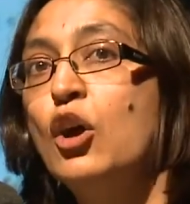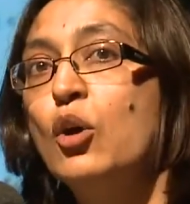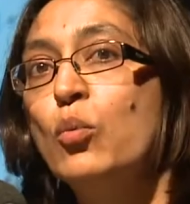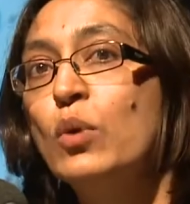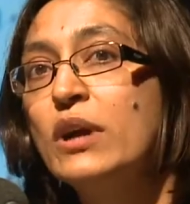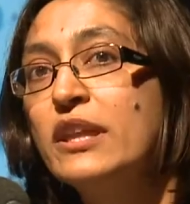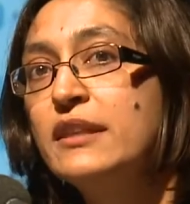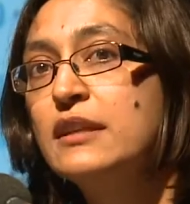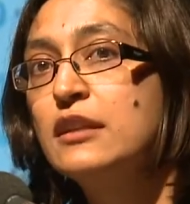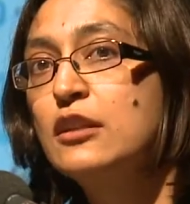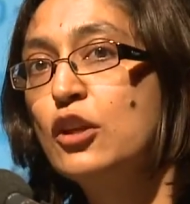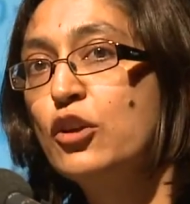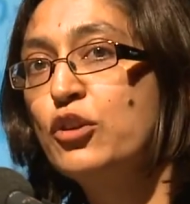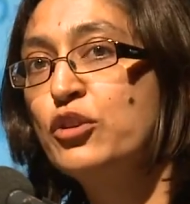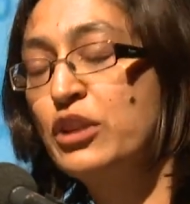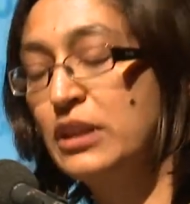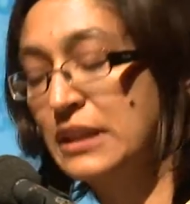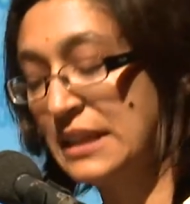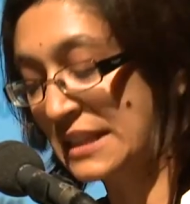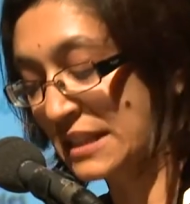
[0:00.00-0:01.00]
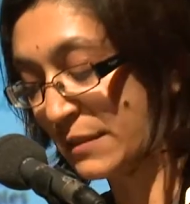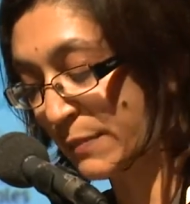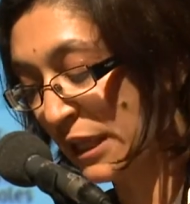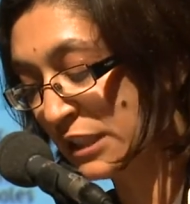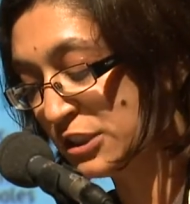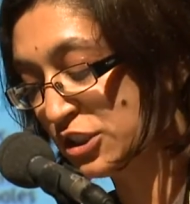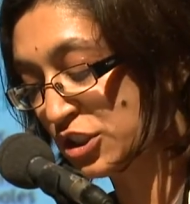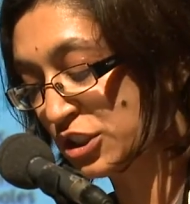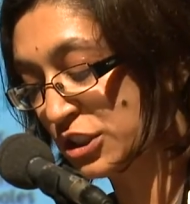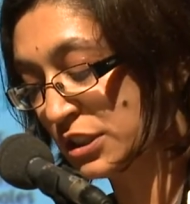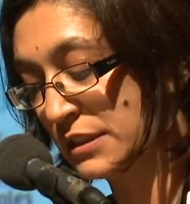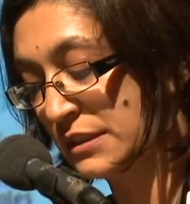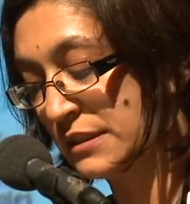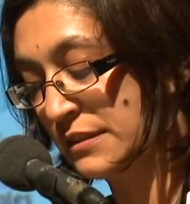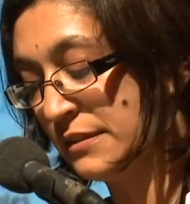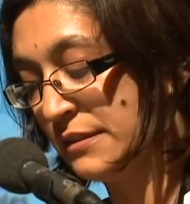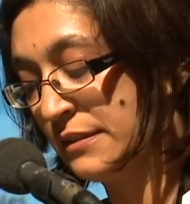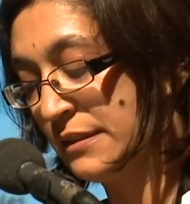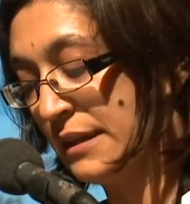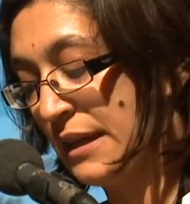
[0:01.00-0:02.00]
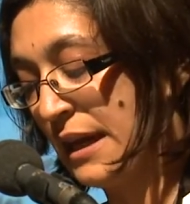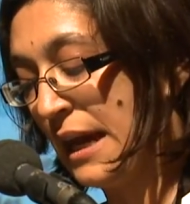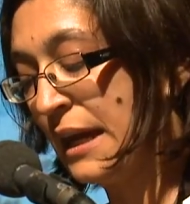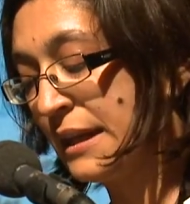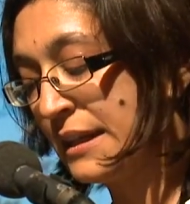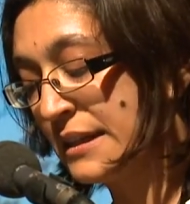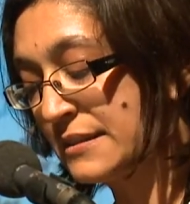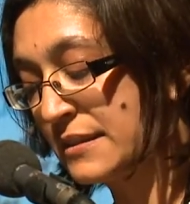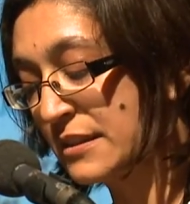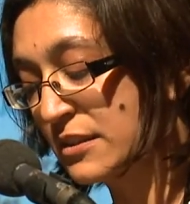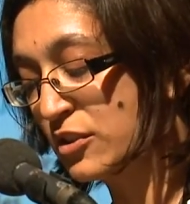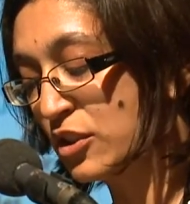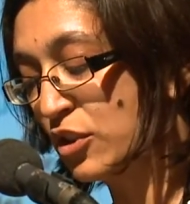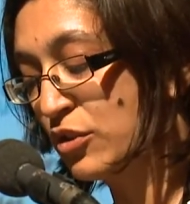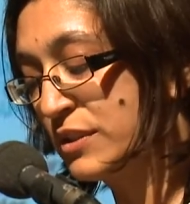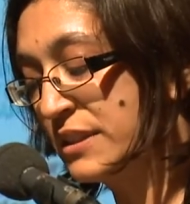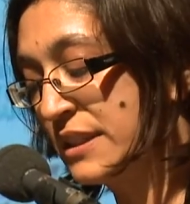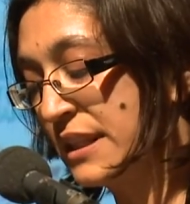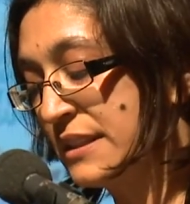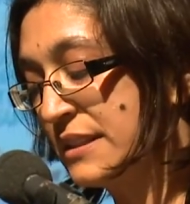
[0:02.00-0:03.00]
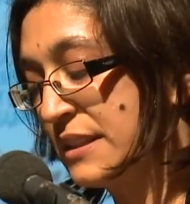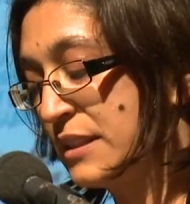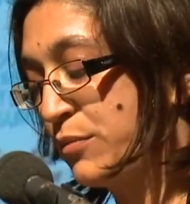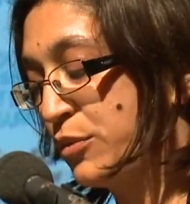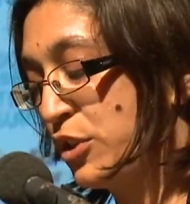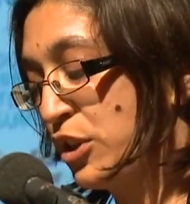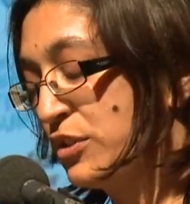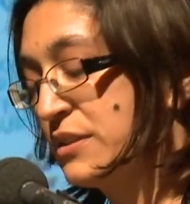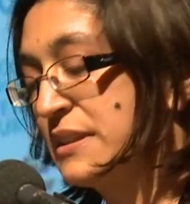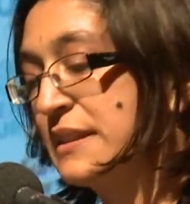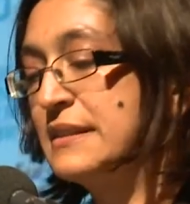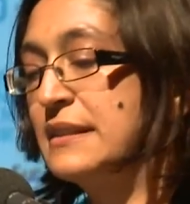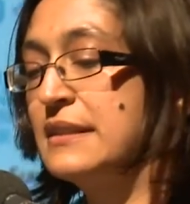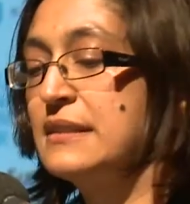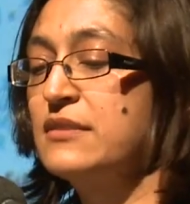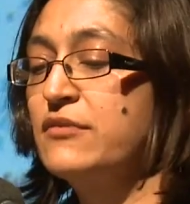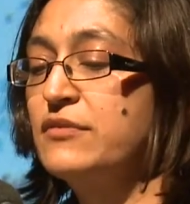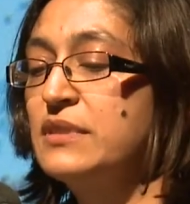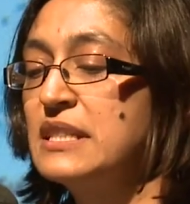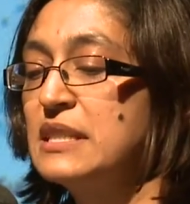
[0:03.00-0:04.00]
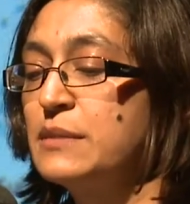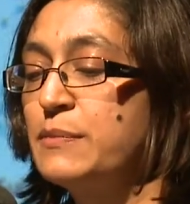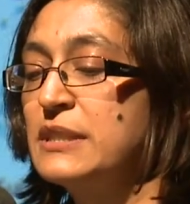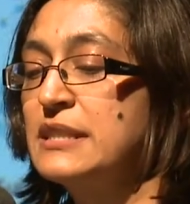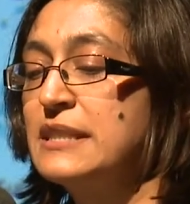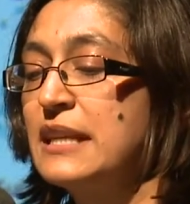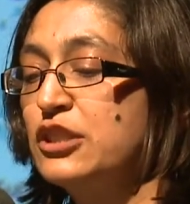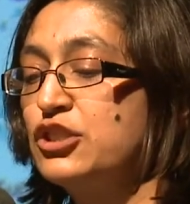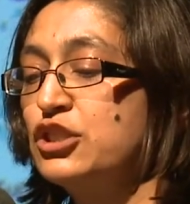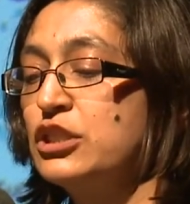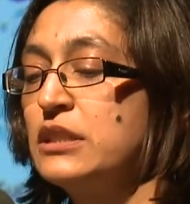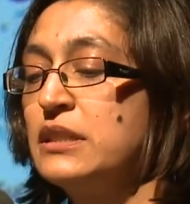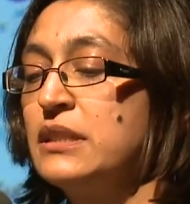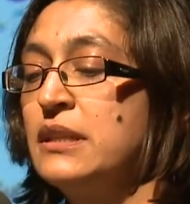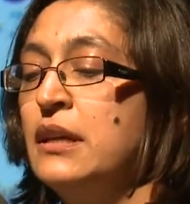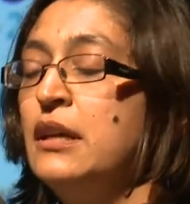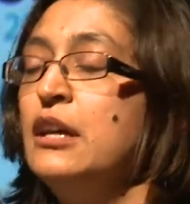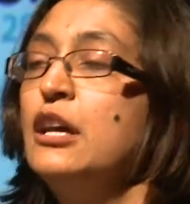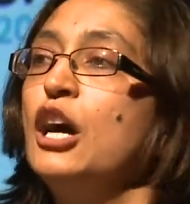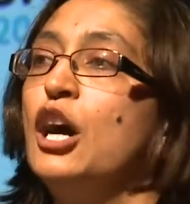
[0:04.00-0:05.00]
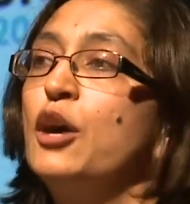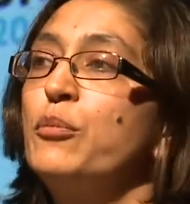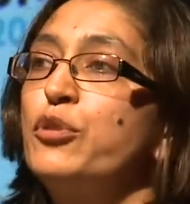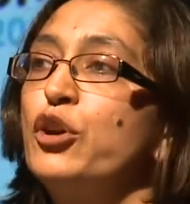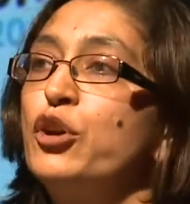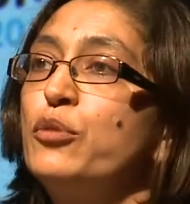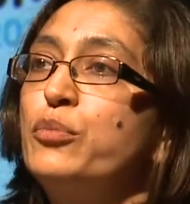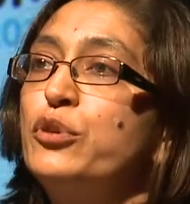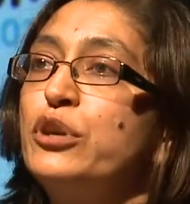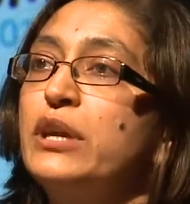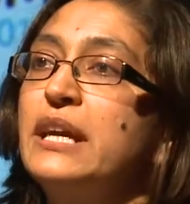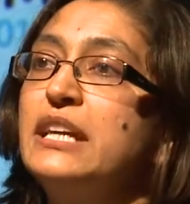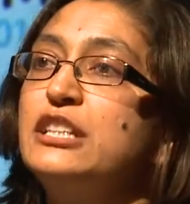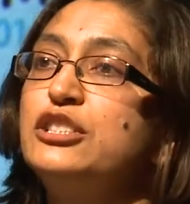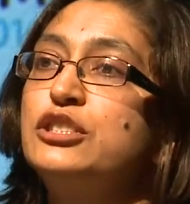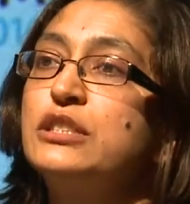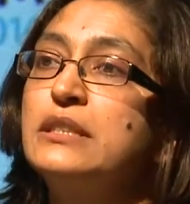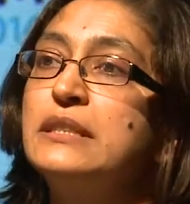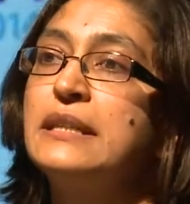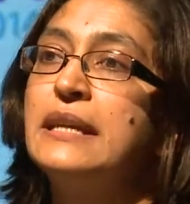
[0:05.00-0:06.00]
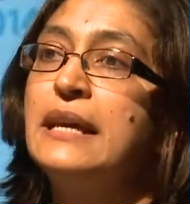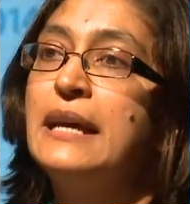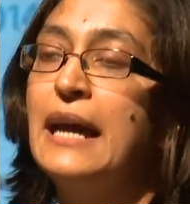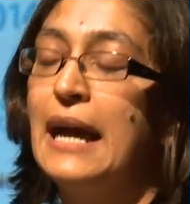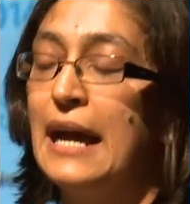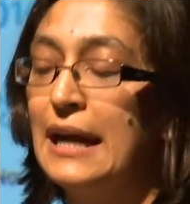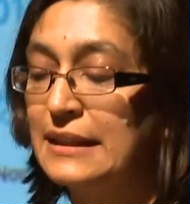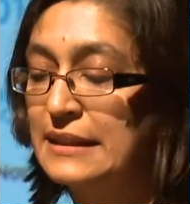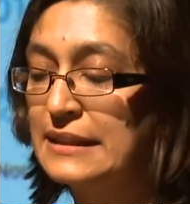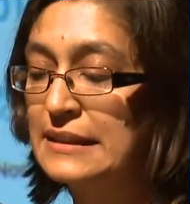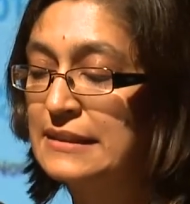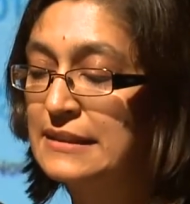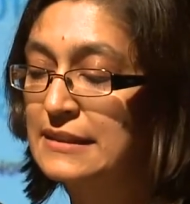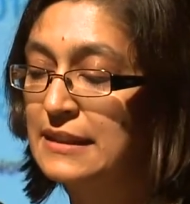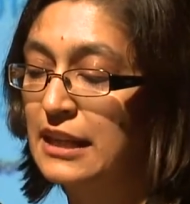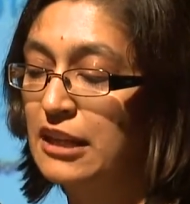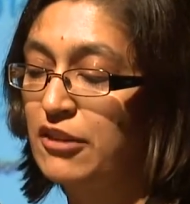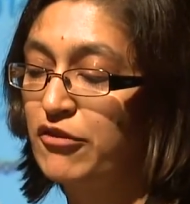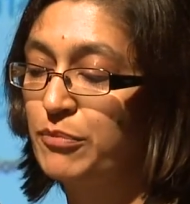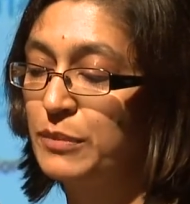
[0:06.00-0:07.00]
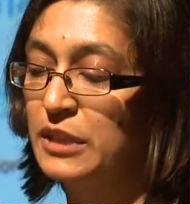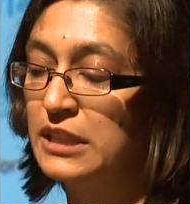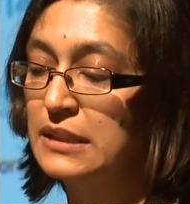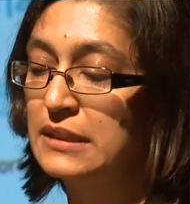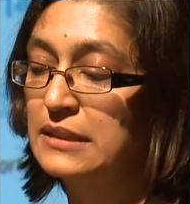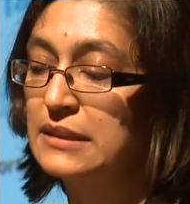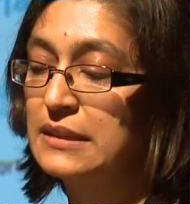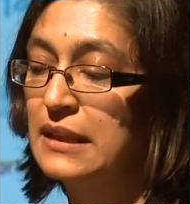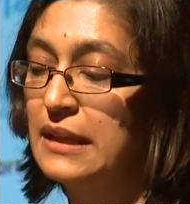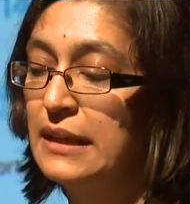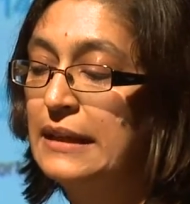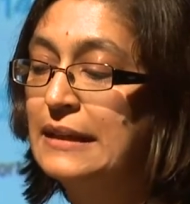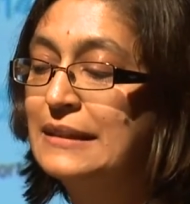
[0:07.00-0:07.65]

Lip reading: With colonial expansion, and its associated processes of dispossession, appropriation, and enslavement,